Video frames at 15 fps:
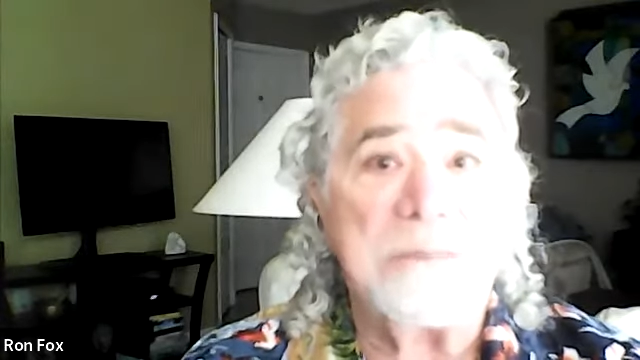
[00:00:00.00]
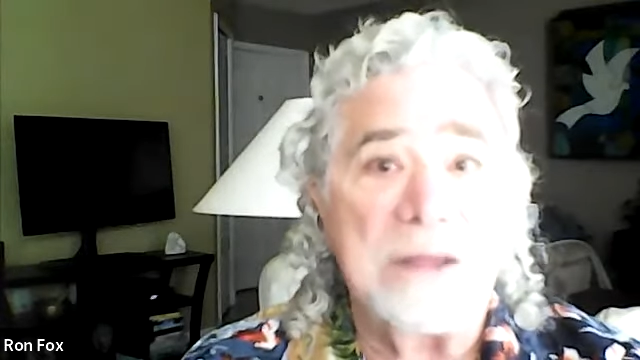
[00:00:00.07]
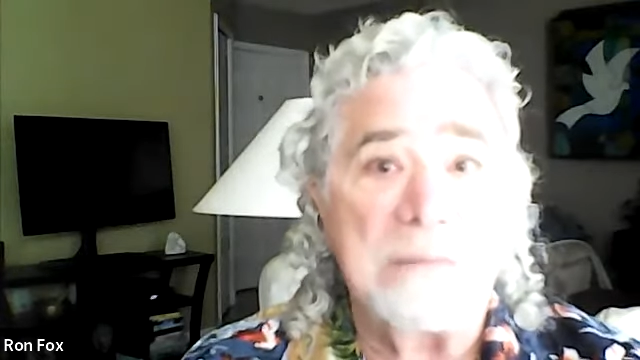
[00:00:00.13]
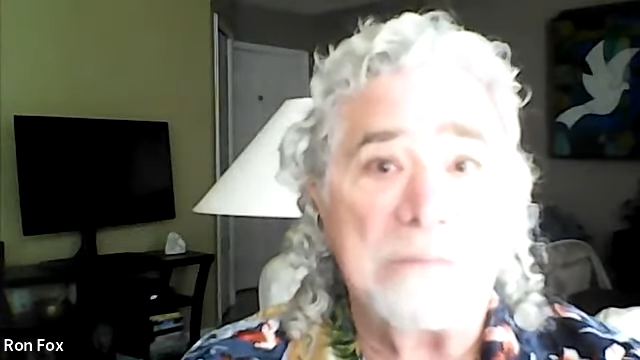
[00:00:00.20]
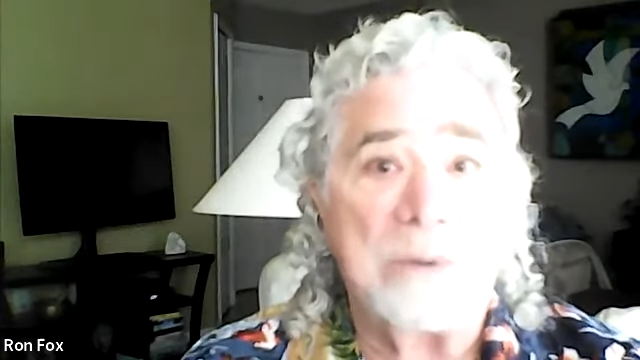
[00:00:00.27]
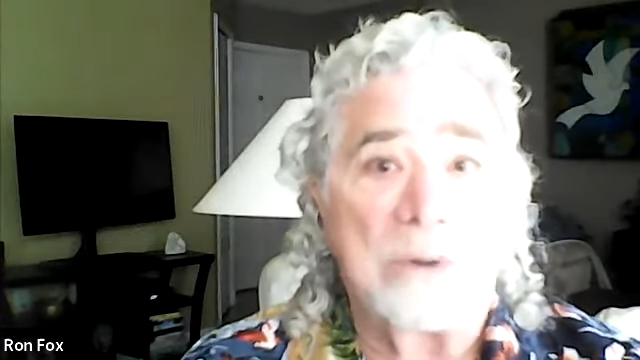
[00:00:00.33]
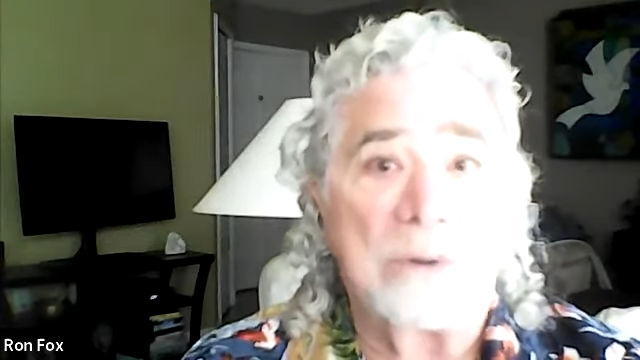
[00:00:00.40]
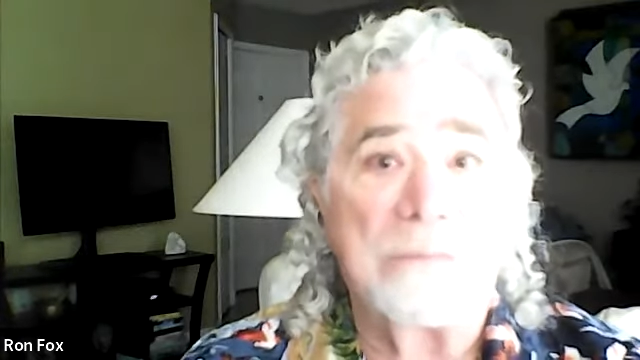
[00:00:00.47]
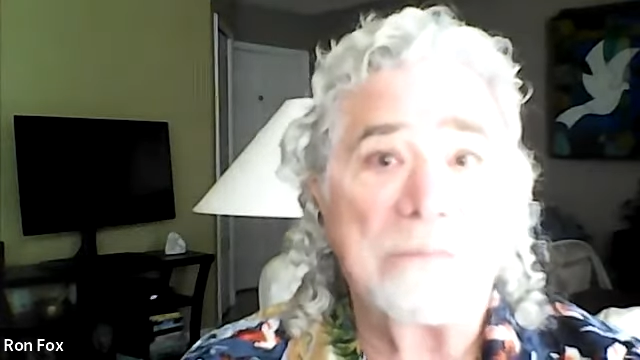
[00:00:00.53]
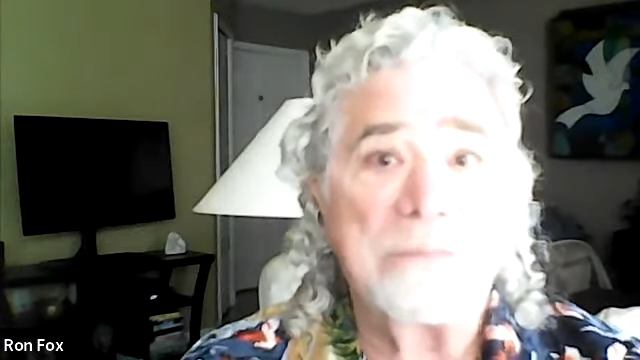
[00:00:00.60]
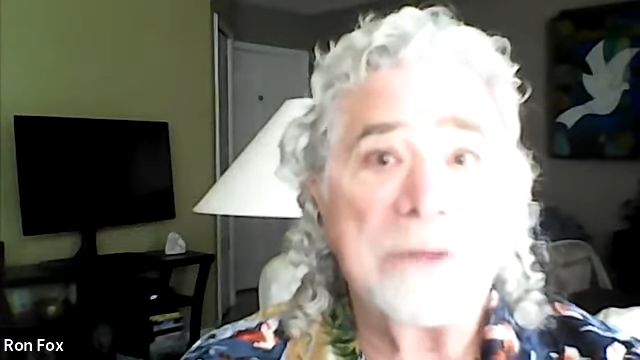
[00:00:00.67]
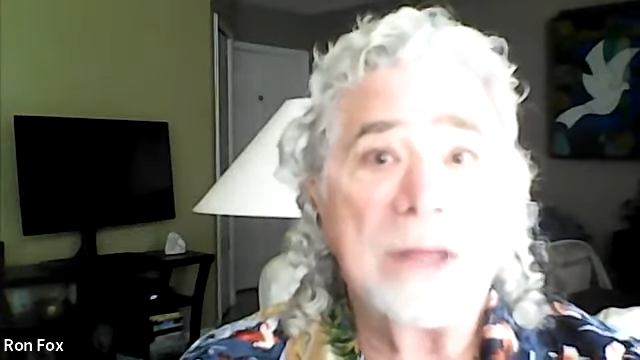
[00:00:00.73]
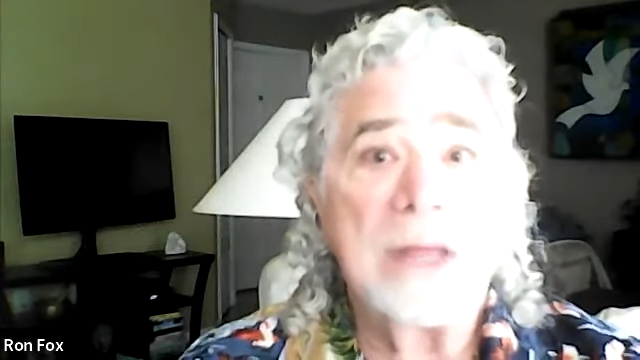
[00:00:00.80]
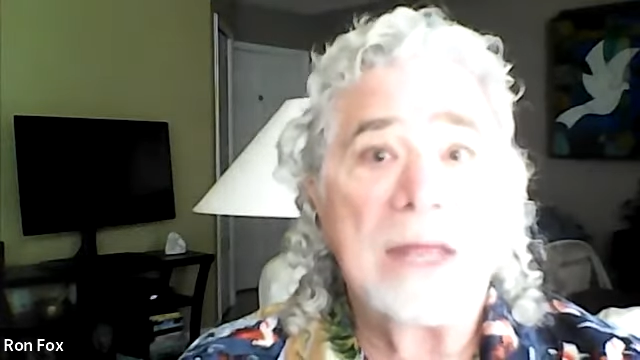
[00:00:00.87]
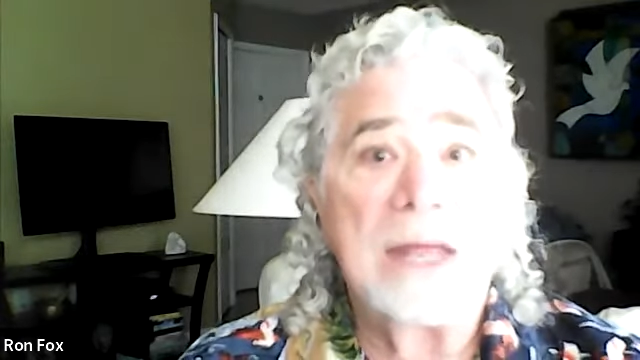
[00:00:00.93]
people
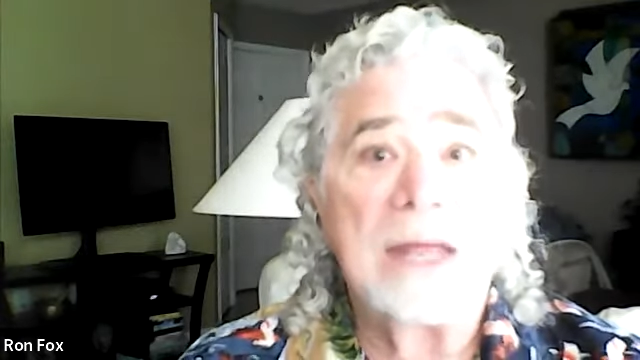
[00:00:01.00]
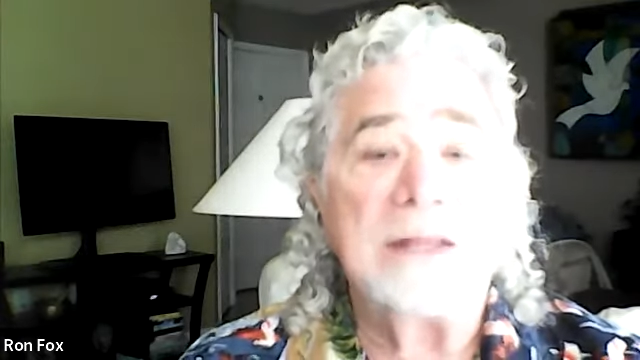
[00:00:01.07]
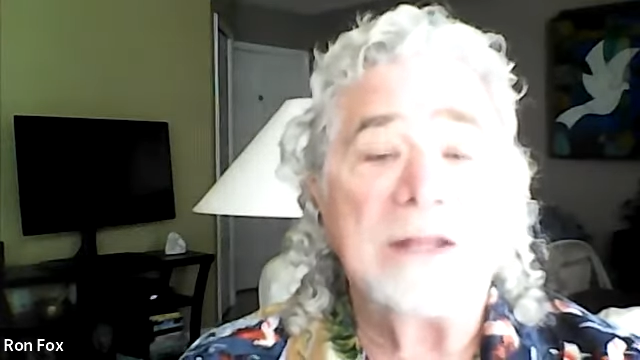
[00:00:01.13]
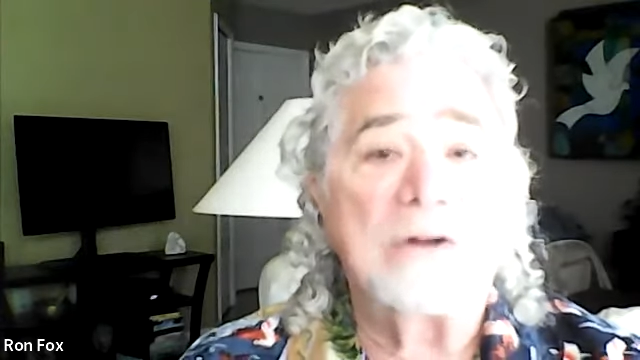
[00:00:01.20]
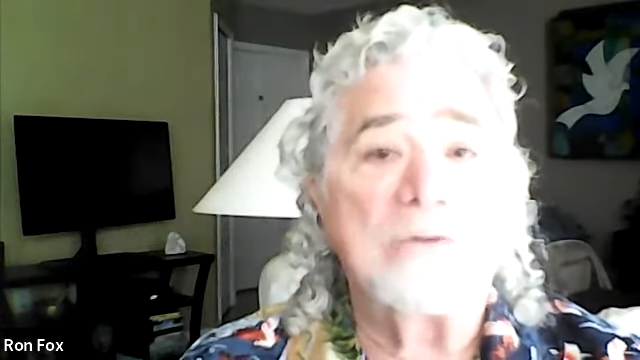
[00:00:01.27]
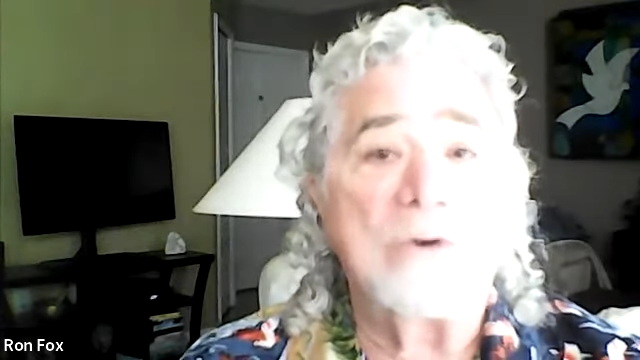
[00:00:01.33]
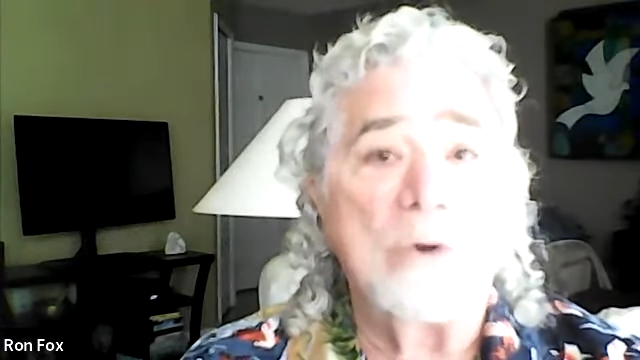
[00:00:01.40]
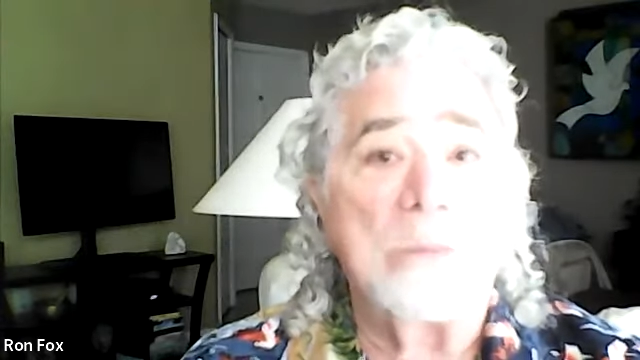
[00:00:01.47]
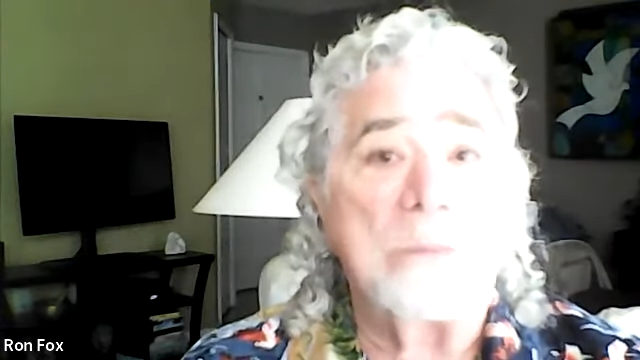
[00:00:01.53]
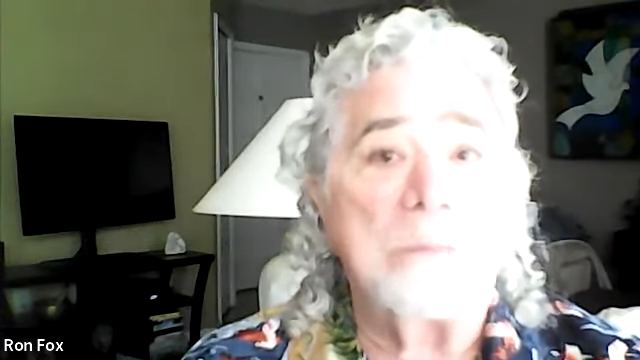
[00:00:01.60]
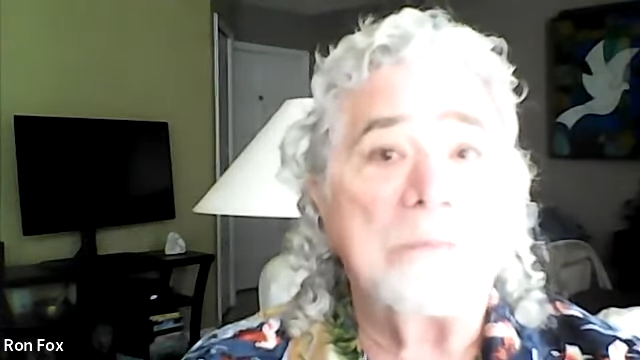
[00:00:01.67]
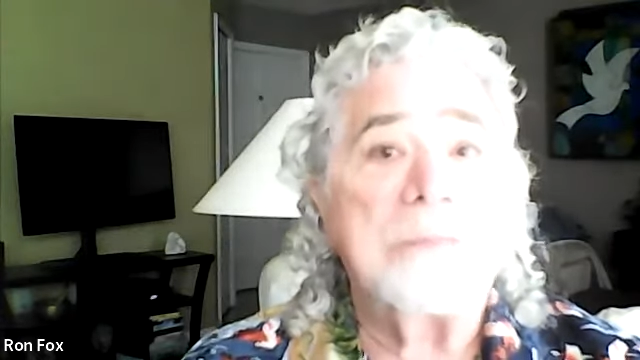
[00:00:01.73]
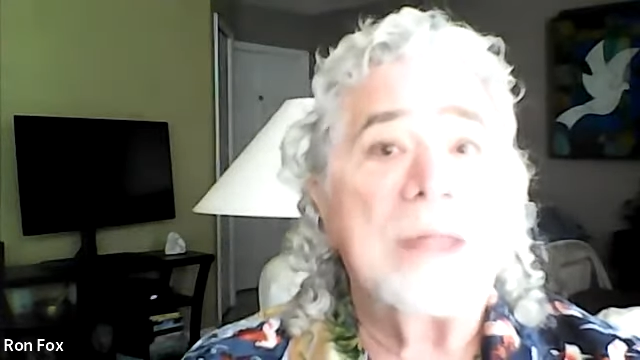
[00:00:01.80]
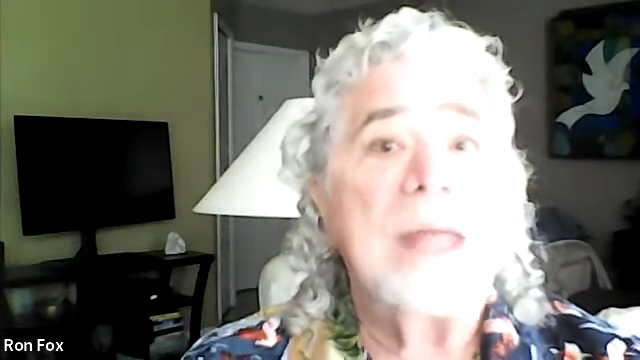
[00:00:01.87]
in the group,